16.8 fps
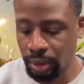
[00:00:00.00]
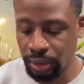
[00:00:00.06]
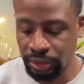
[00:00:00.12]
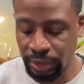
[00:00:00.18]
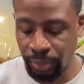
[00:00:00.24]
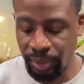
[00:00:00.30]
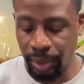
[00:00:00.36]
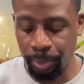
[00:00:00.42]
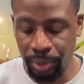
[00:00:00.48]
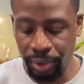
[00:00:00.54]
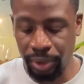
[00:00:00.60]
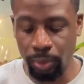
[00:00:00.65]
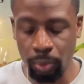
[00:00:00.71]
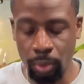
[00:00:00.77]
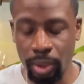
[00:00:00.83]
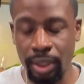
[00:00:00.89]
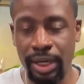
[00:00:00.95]
So when I put the
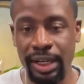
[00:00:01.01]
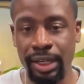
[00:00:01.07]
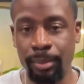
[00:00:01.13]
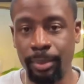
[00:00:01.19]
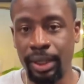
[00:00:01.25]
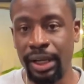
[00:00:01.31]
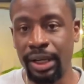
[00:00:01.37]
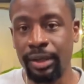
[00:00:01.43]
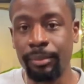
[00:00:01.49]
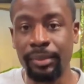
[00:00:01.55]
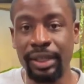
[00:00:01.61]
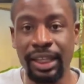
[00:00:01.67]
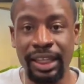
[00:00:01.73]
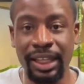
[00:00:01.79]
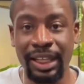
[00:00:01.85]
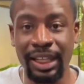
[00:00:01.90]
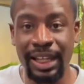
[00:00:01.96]
water at the bottom, it
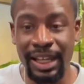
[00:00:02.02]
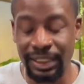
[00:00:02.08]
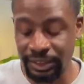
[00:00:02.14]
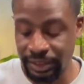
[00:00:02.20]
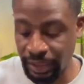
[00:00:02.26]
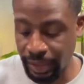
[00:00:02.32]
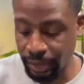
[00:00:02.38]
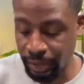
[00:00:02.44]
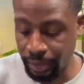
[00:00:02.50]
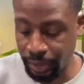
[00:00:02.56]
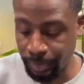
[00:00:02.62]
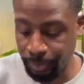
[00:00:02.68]
can lactate